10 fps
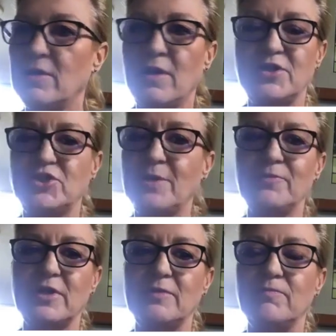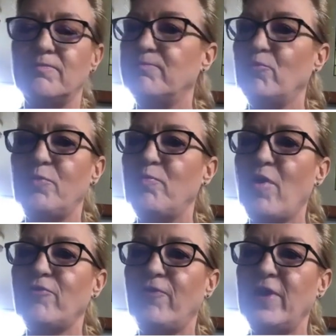I jumped in with
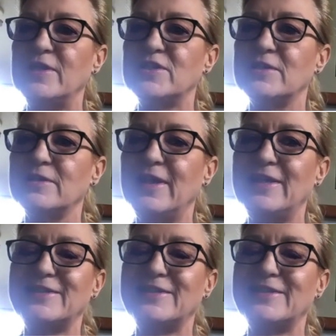both feet. It